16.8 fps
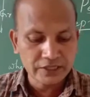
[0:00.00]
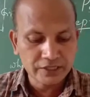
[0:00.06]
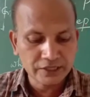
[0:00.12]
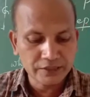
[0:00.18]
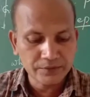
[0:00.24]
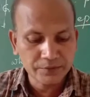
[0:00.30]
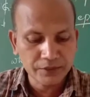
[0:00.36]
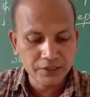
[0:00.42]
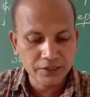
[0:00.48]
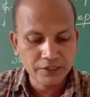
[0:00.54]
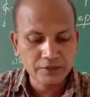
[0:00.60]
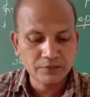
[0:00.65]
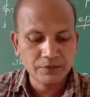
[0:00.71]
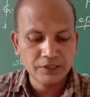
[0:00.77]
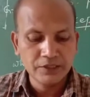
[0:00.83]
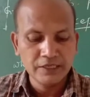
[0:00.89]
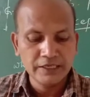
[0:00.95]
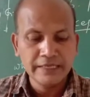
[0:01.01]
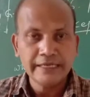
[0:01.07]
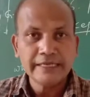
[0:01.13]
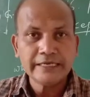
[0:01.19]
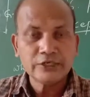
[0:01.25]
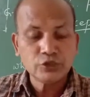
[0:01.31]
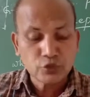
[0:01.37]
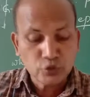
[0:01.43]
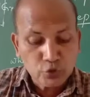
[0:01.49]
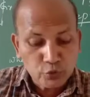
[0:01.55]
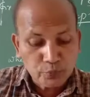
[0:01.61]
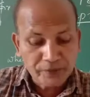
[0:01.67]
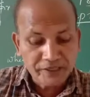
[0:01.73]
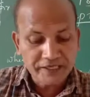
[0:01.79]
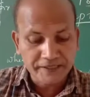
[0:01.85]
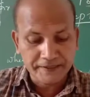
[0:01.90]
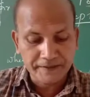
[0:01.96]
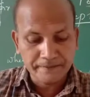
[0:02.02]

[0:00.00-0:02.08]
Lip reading: the verb to be